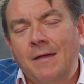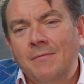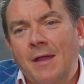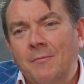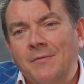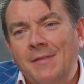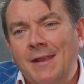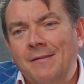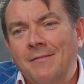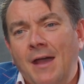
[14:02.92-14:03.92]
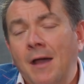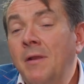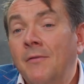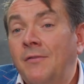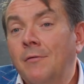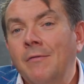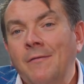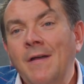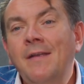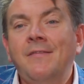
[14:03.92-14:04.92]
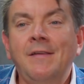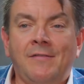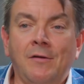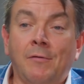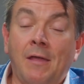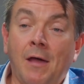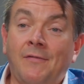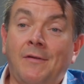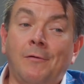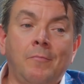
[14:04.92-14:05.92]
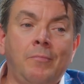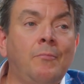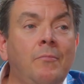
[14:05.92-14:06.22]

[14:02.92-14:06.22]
That was the end of that. I mean, I still read fantasy. I still